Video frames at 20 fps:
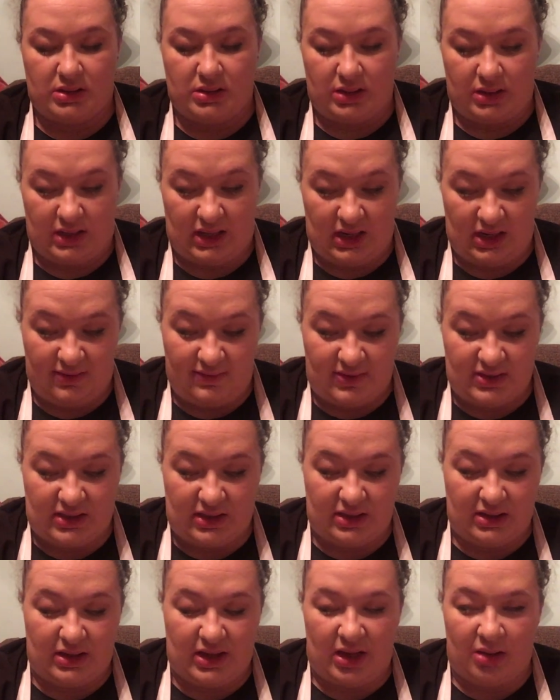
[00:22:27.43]
I can't even tell
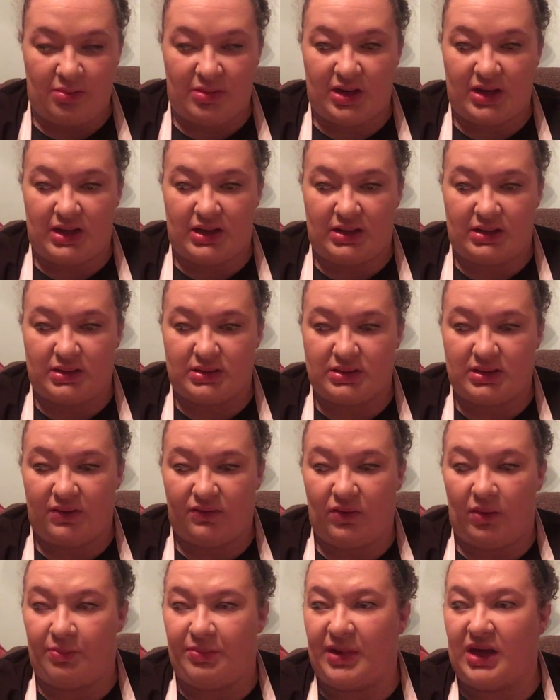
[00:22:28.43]
you how many
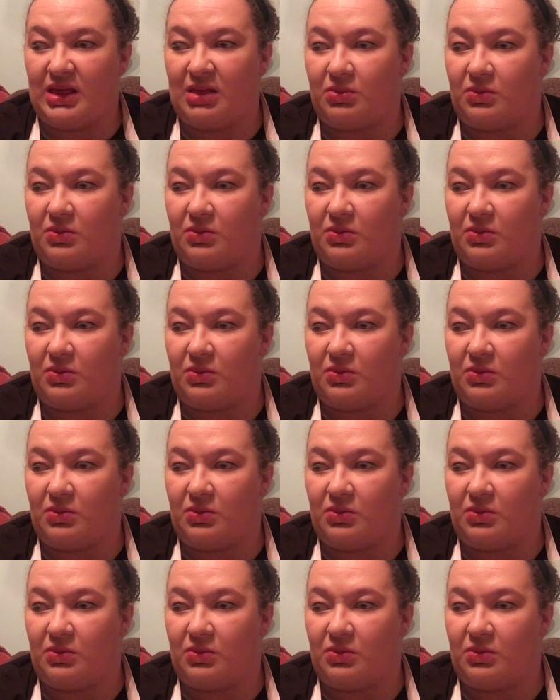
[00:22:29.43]
different beds